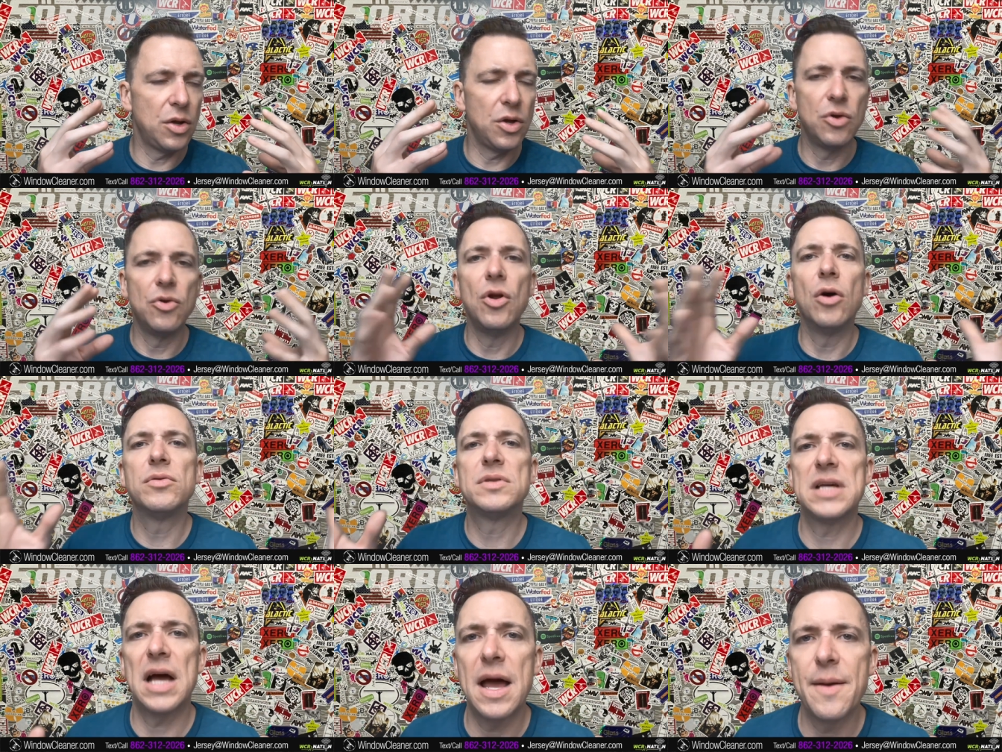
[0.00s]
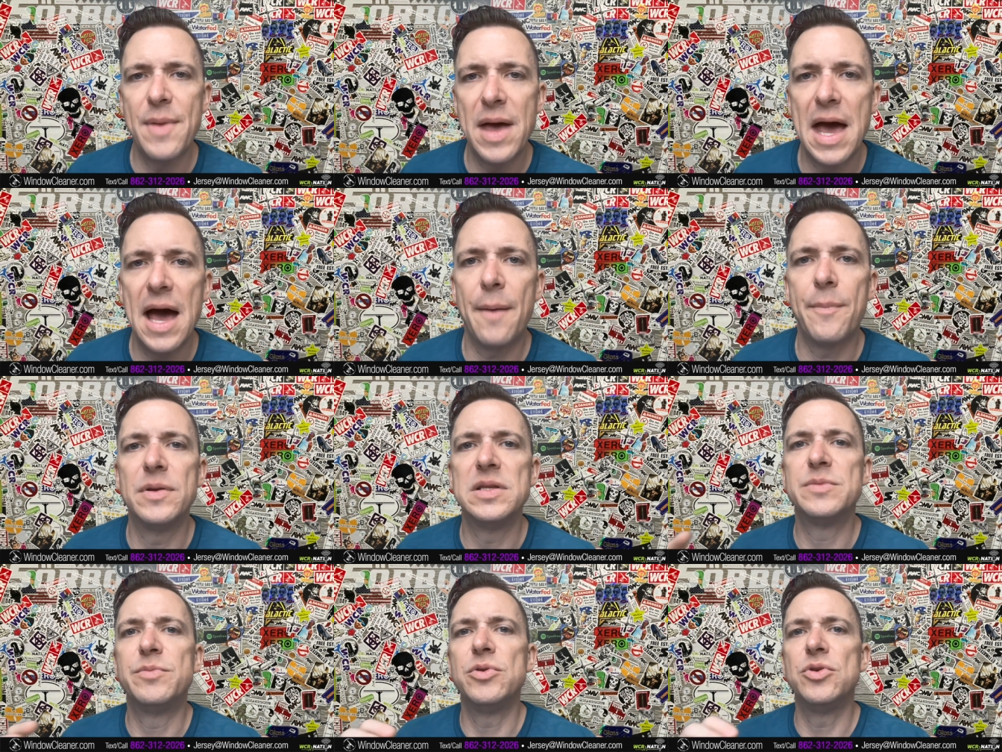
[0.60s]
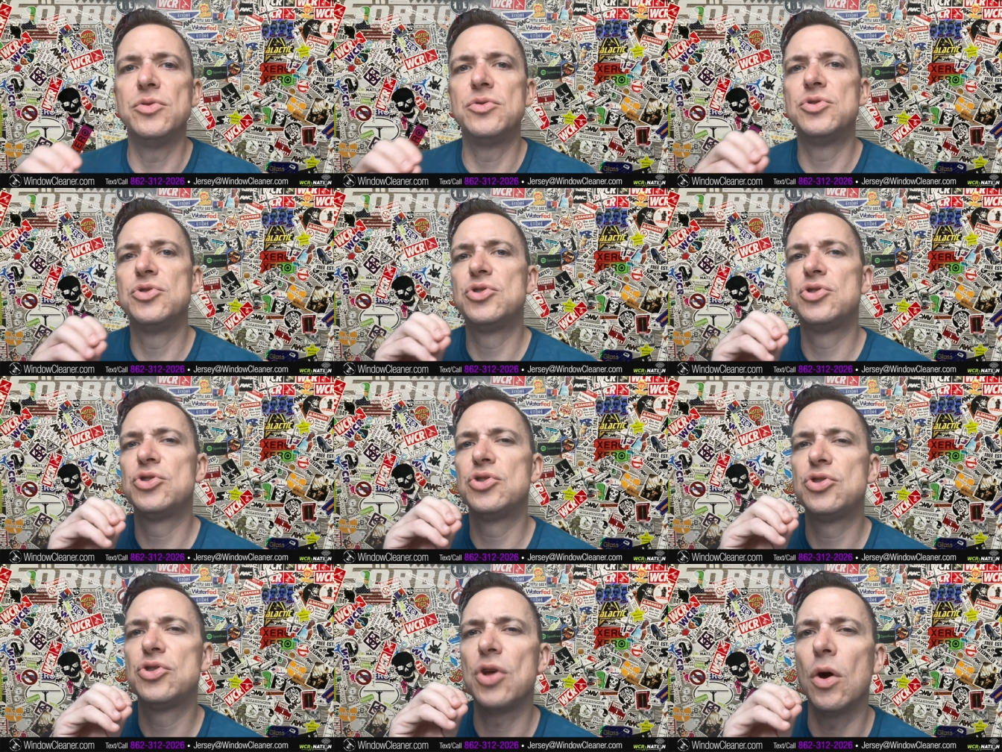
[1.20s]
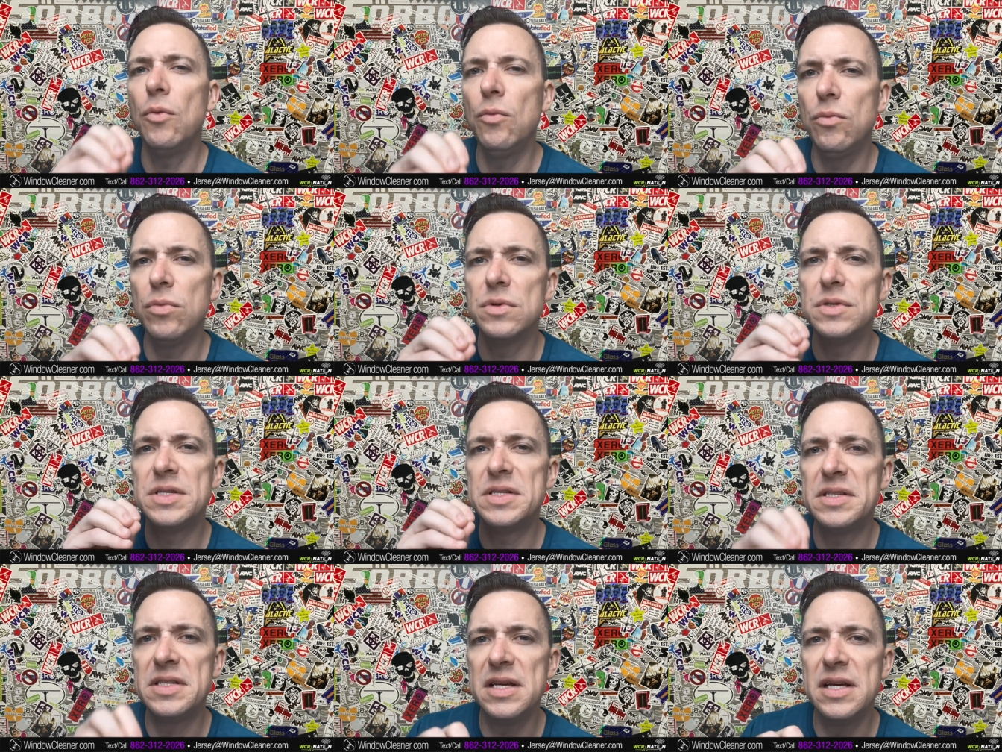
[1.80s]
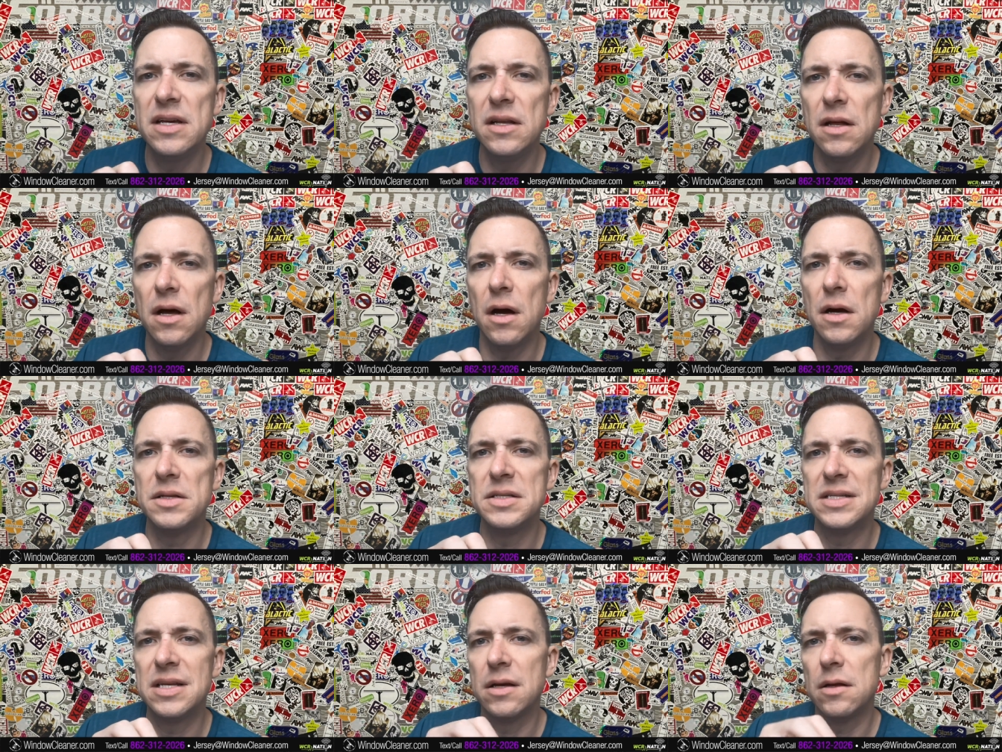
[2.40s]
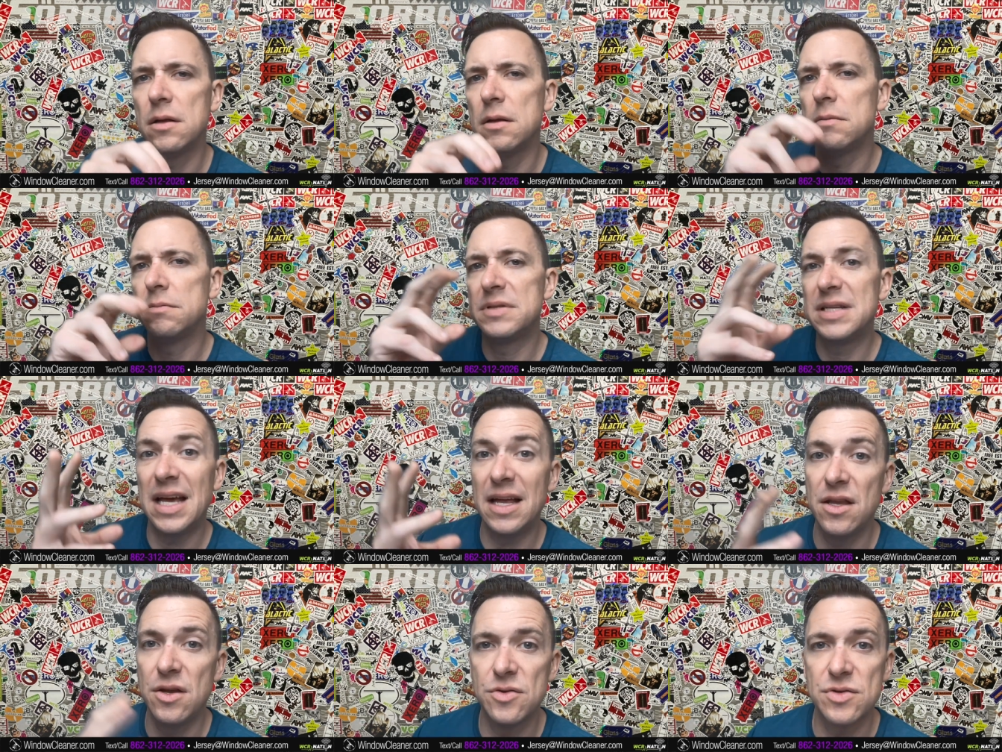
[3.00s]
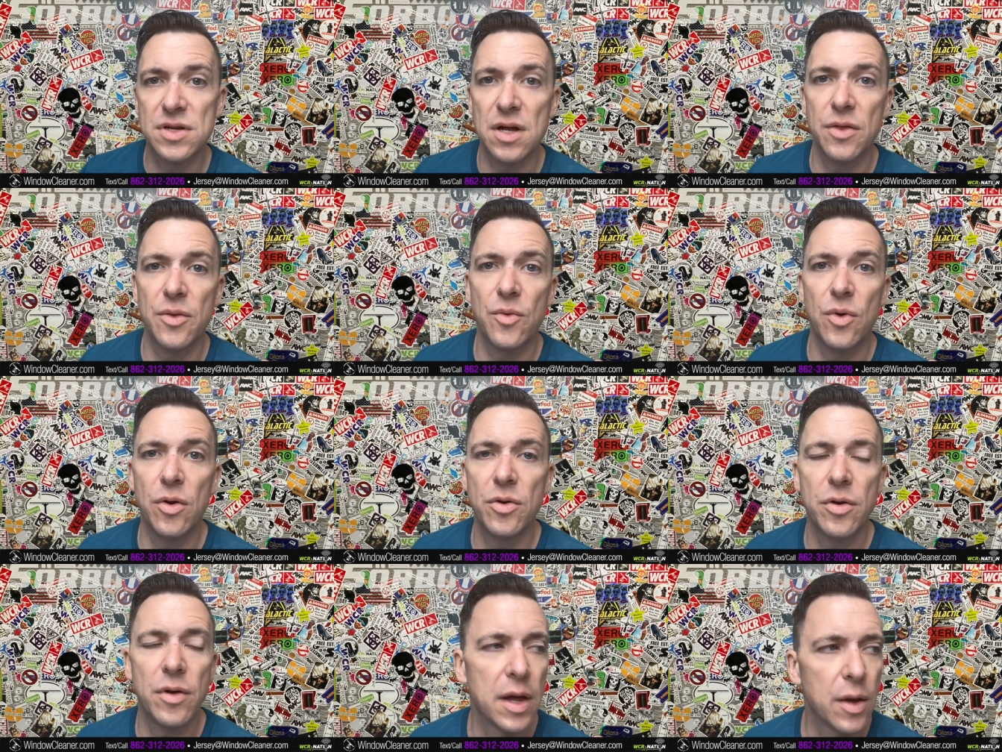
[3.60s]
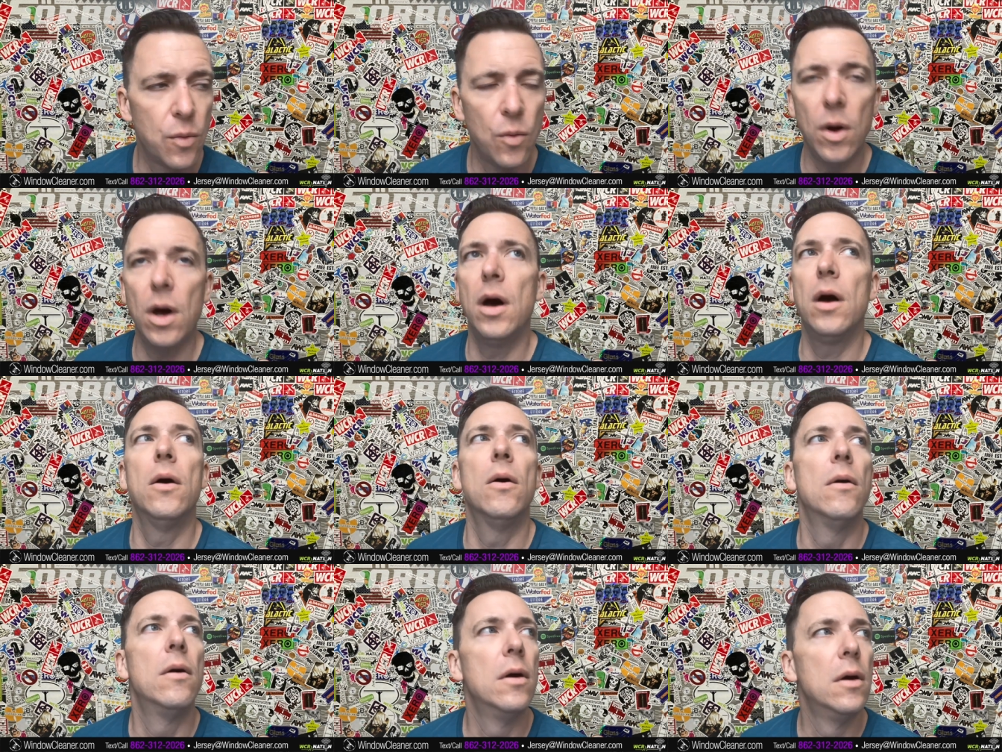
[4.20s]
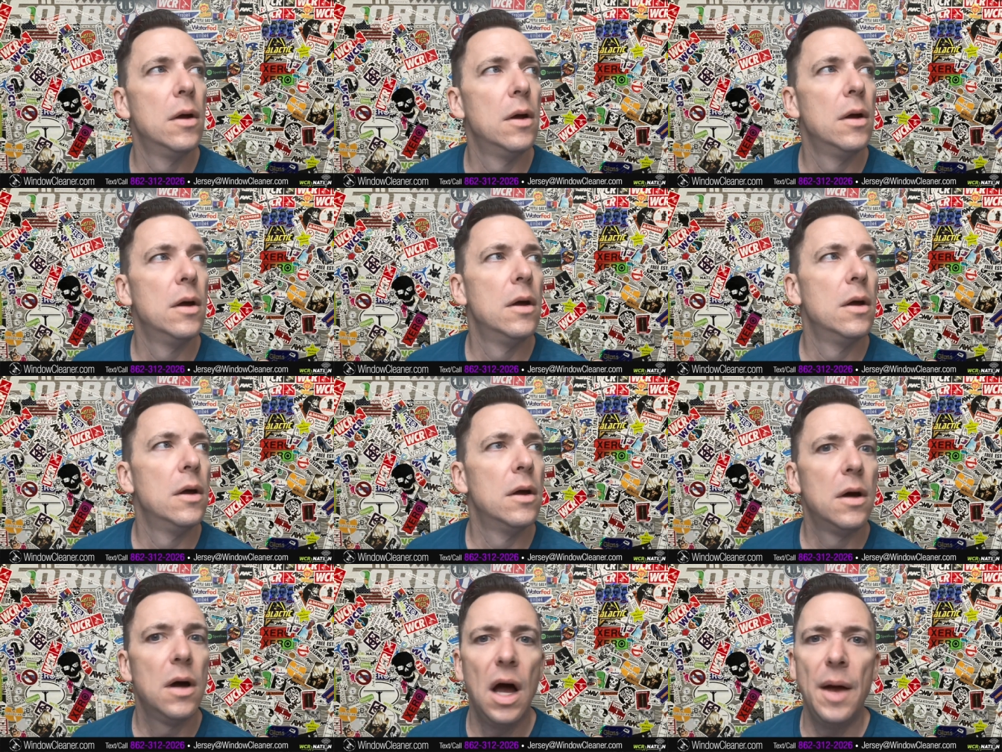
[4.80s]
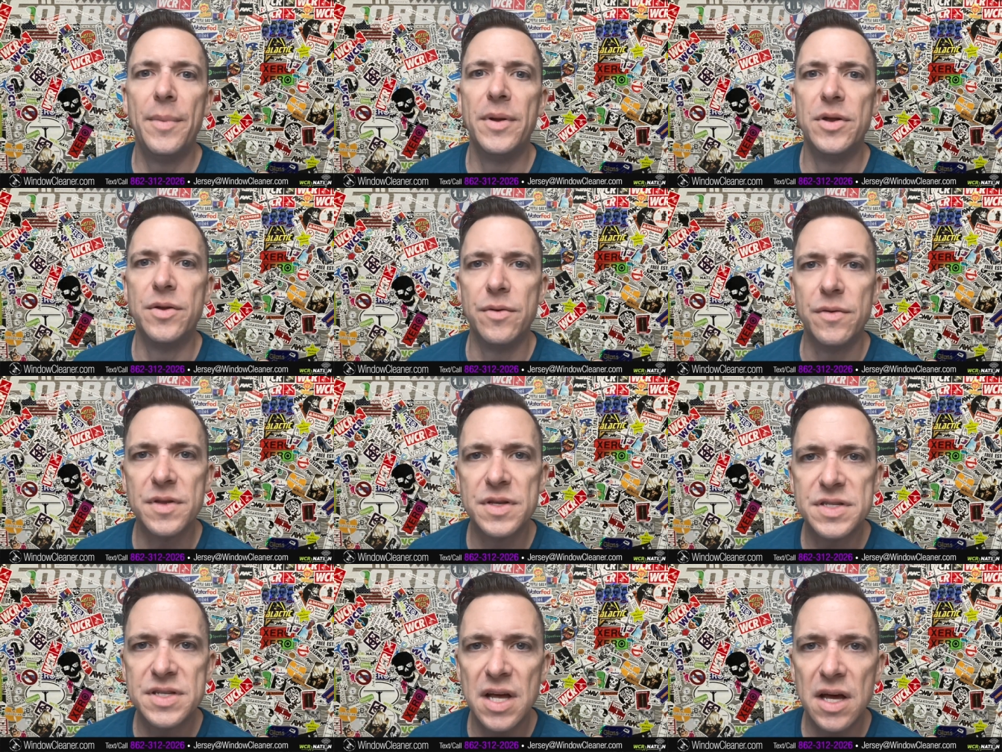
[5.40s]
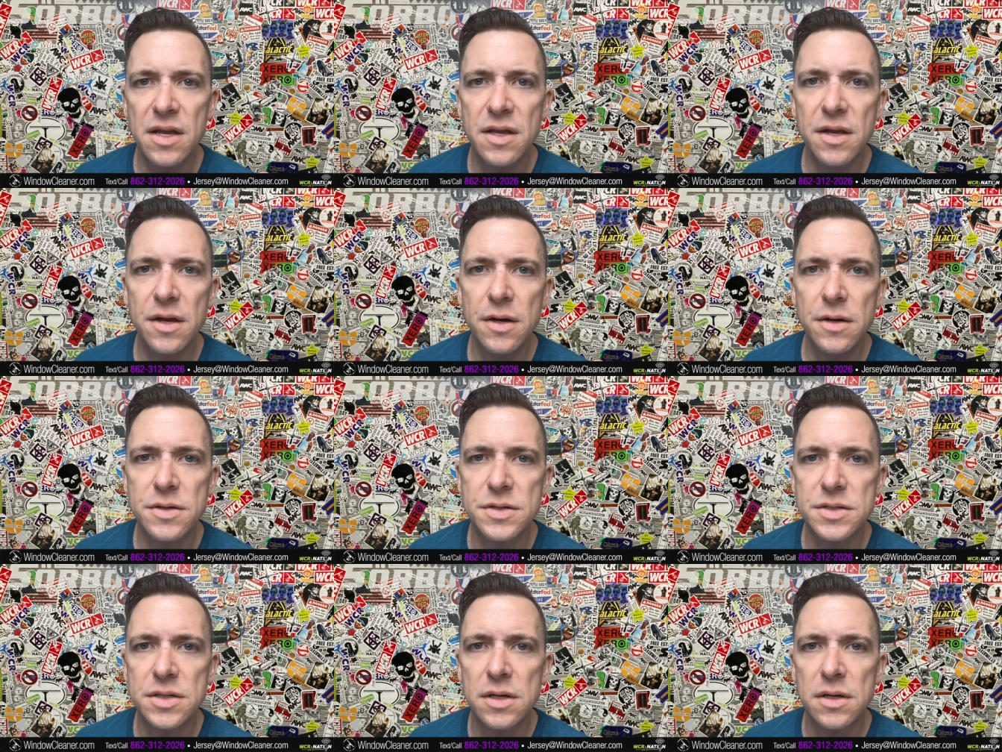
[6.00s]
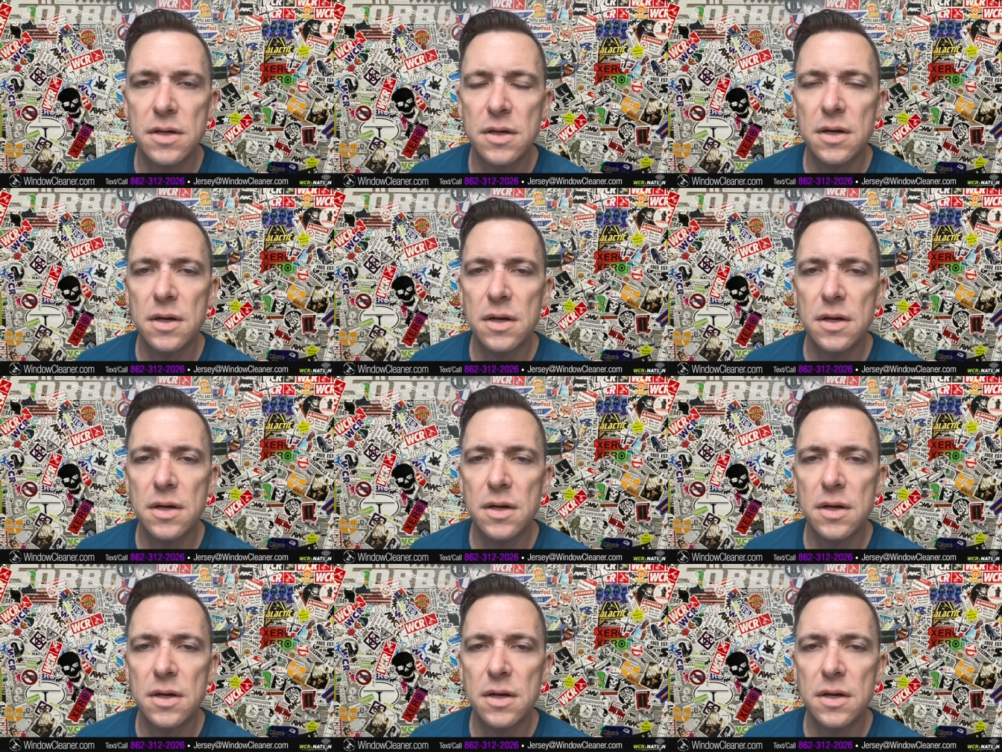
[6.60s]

you know time happens, but you don't see it until 10 years down the road and you're like, "Whoa, I've been doing this 10 years.